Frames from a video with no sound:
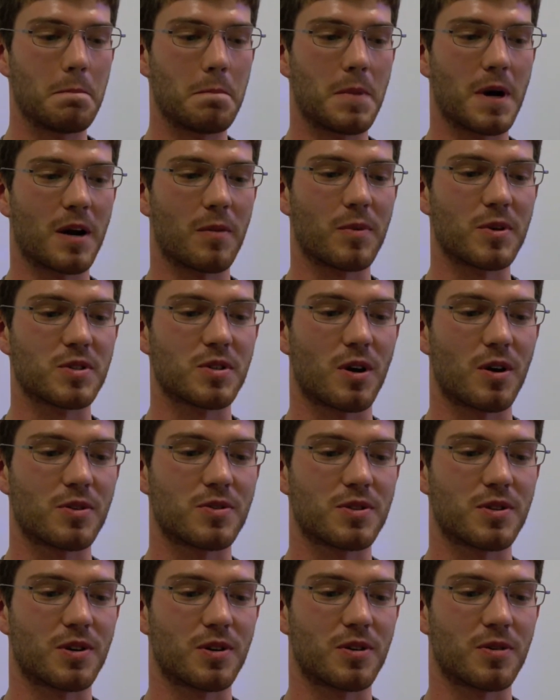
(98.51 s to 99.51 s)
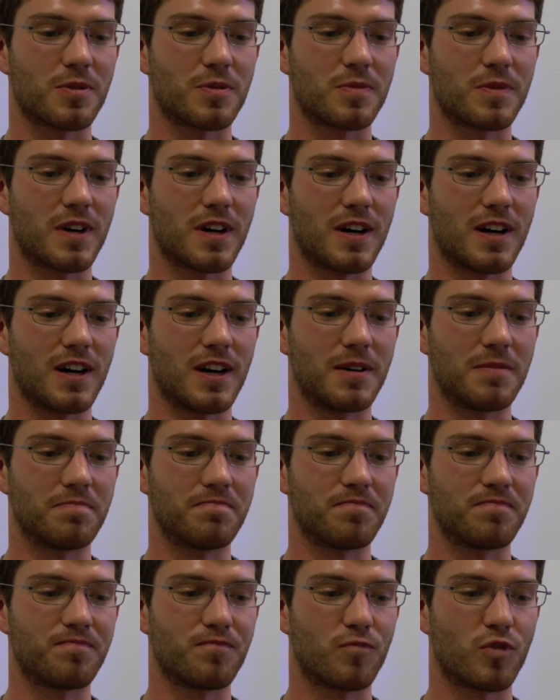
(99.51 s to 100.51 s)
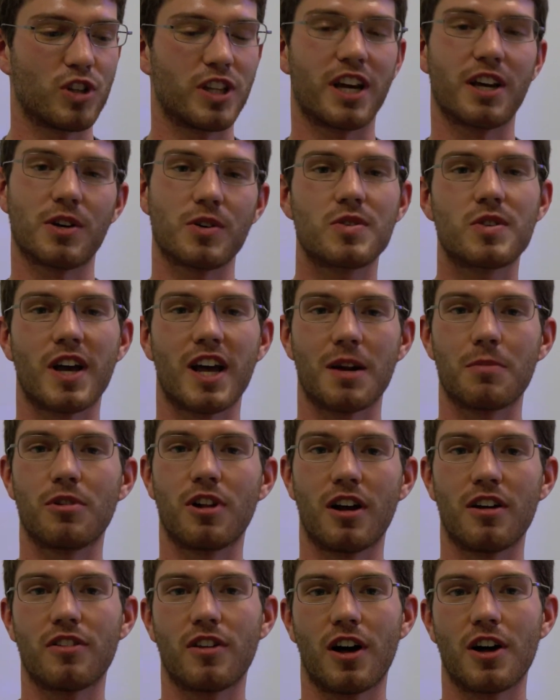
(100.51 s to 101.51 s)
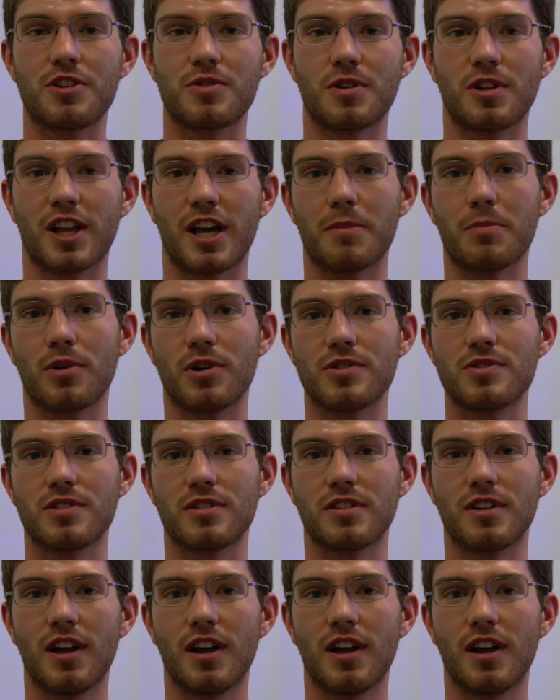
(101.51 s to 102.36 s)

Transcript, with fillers: but it was also uh, really understandable, I thought, to a layperson.